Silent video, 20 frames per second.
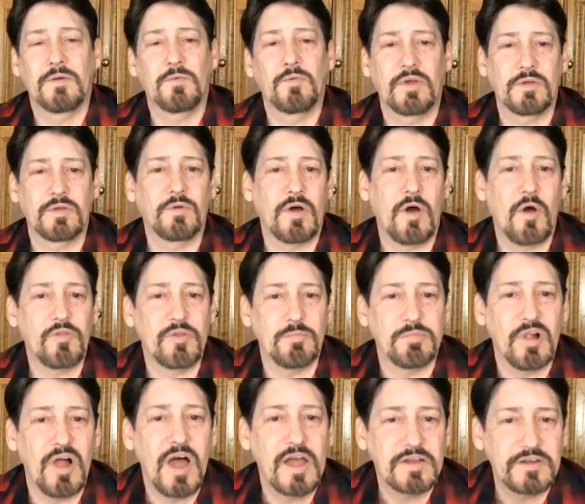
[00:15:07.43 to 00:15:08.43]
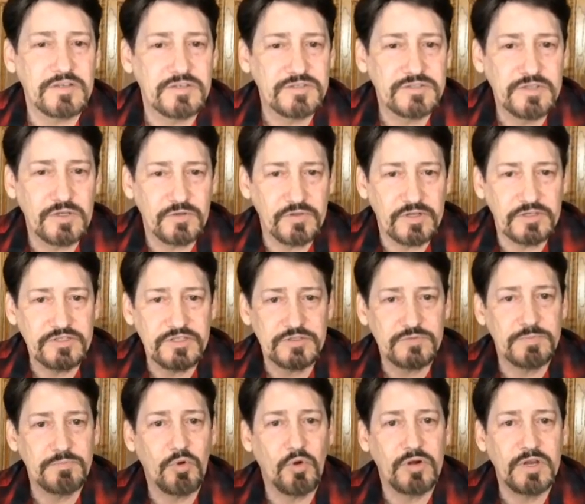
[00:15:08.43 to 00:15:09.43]
what all the bloggers, they're
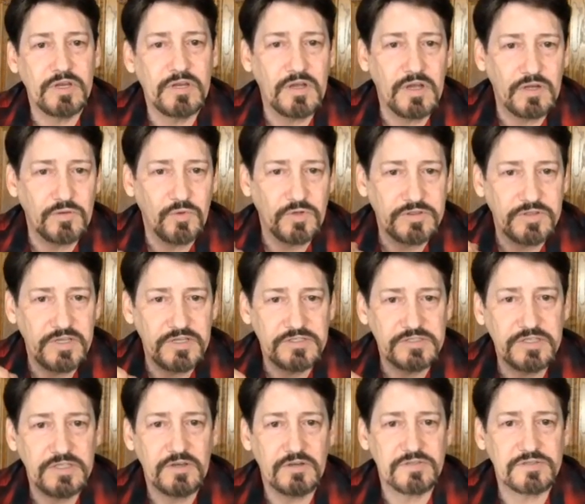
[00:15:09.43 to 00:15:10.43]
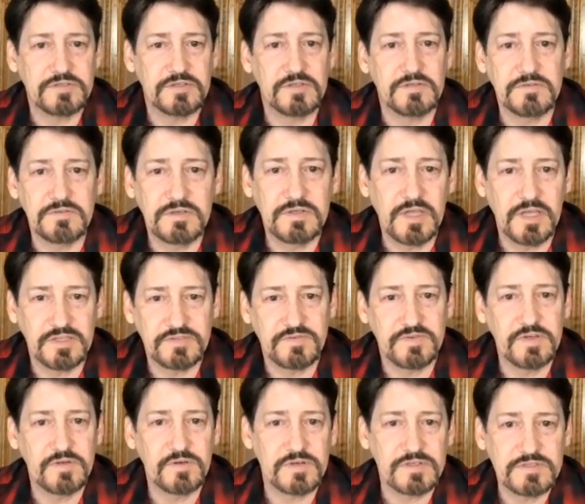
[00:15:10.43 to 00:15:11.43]
just reporting on what they see also as
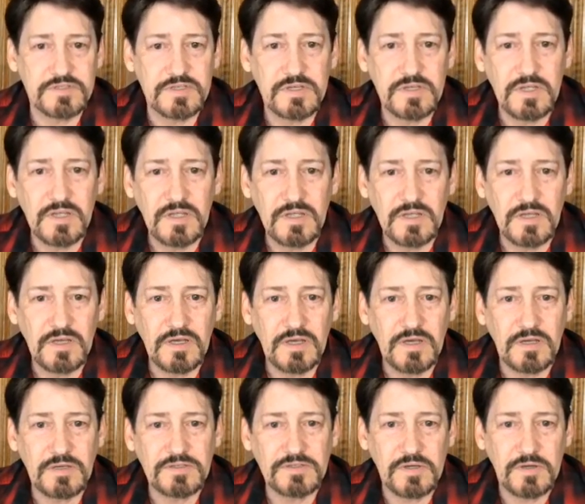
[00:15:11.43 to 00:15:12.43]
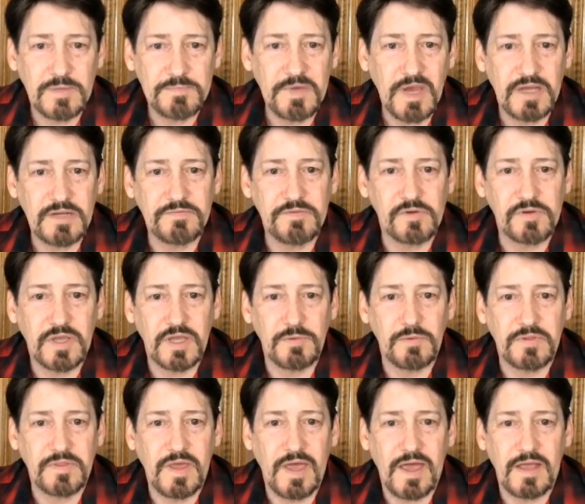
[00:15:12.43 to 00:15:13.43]
viewers. So I'm kind of okay
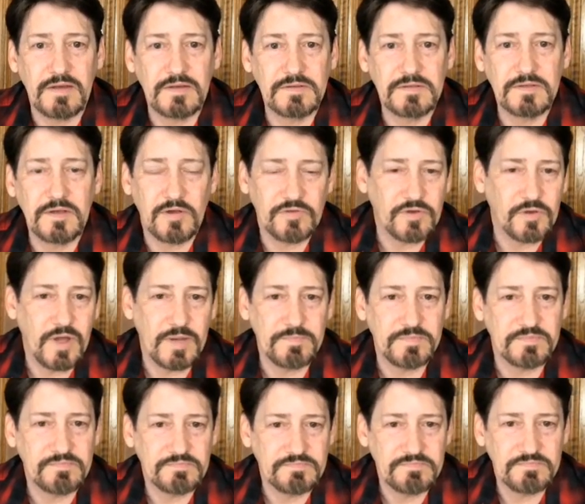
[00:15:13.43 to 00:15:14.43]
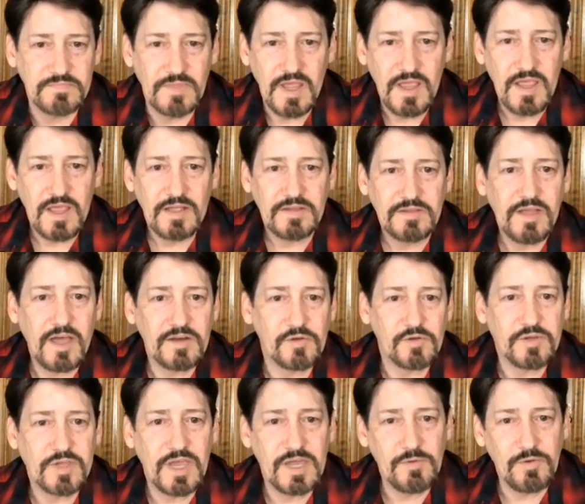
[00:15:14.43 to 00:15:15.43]
with that, although I'm Not
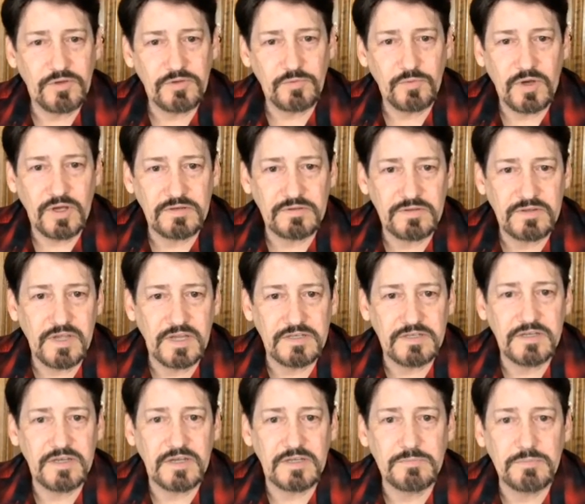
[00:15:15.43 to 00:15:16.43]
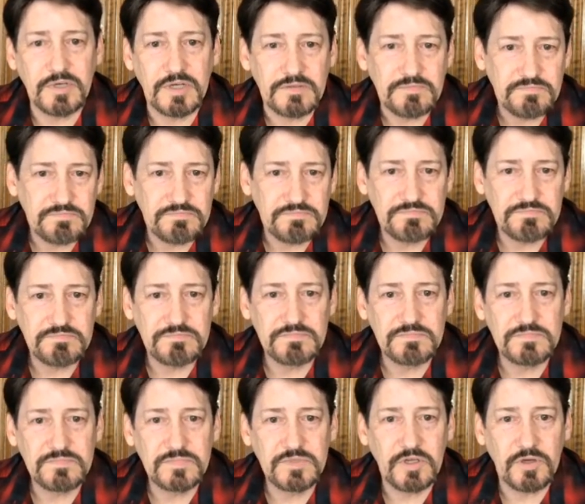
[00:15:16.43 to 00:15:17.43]
okay with what they did, but,
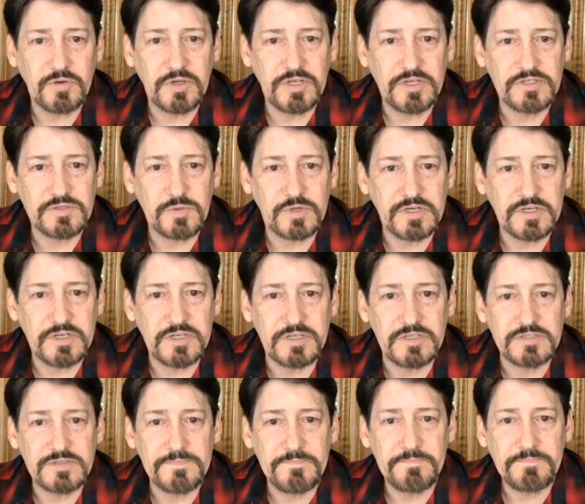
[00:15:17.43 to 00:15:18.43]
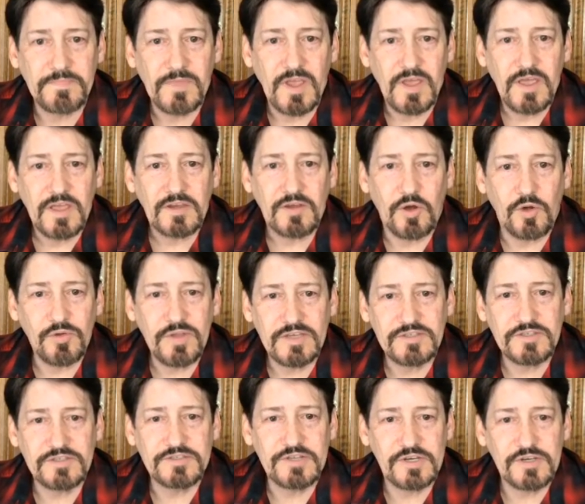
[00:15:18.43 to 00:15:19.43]
it is what it is. Colt
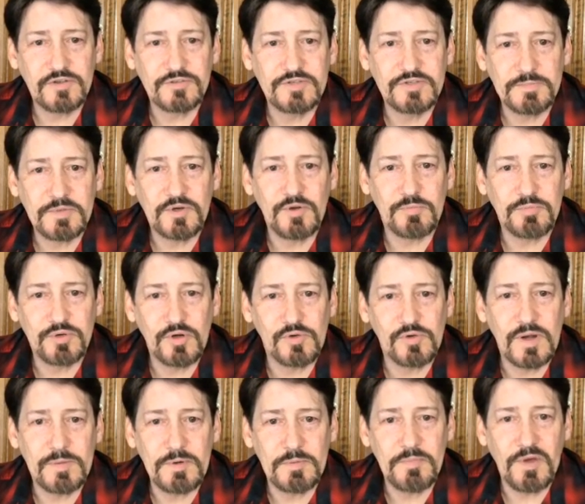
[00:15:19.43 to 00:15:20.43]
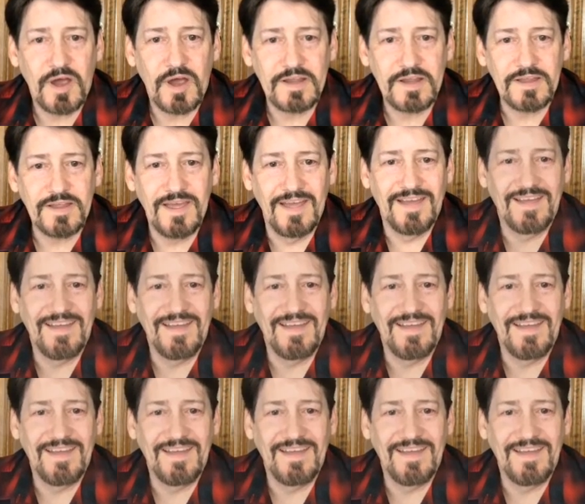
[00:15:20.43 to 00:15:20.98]
has a stereotypical programmer body.